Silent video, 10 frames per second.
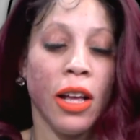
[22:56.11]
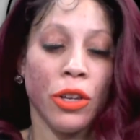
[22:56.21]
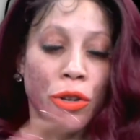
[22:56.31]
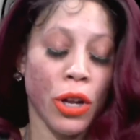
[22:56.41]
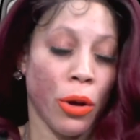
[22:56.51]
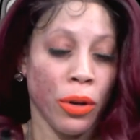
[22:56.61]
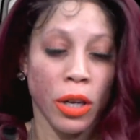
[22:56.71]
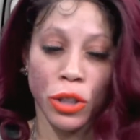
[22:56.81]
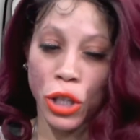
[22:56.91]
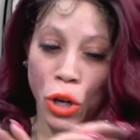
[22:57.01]
You know,
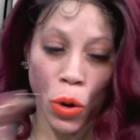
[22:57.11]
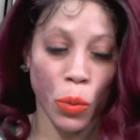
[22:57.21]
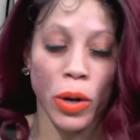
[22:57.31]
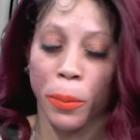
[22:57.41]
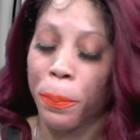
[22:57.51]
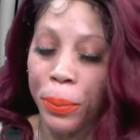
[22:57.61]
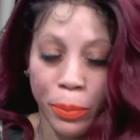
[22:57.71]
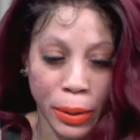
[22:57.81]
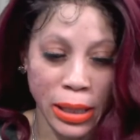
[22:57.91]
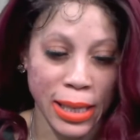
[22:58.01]
you don't want to
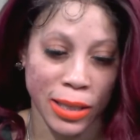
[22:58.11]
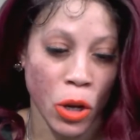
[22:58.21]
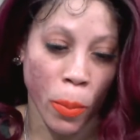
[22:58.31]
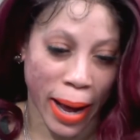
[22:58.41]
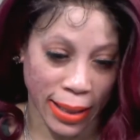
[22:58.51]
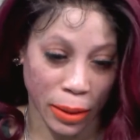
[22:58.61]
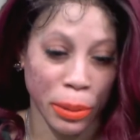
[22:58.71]
please nobody.